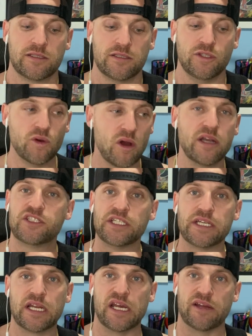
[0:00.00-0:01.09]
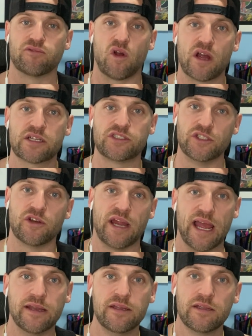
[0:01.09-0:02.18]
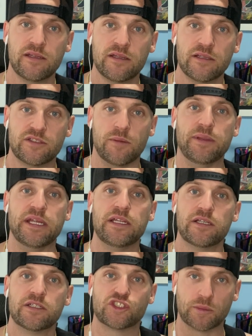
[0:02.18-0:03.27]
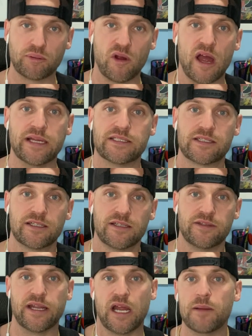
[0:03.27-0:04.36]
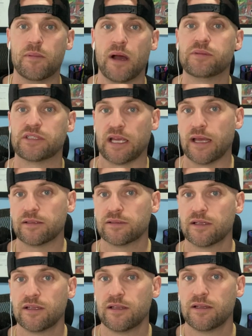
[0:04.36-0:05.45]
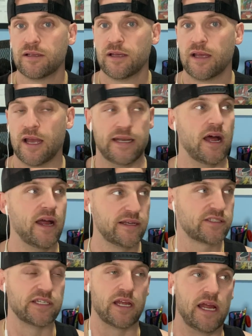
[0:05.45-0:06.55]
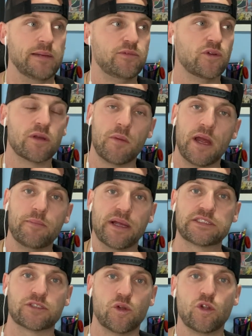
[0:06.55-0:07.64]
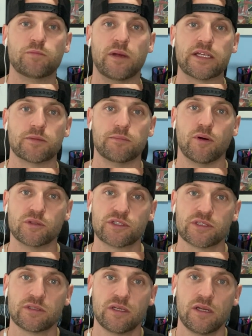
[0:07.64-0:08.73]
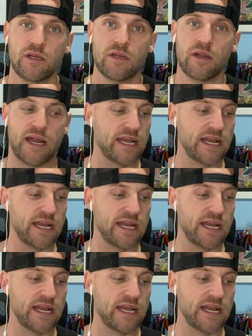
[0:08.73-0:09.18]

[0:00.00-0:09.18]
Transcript: you honestly got to have rocks in your head to be surprised that I'm upset. And honestly, I'm doing my best to hold my composure. And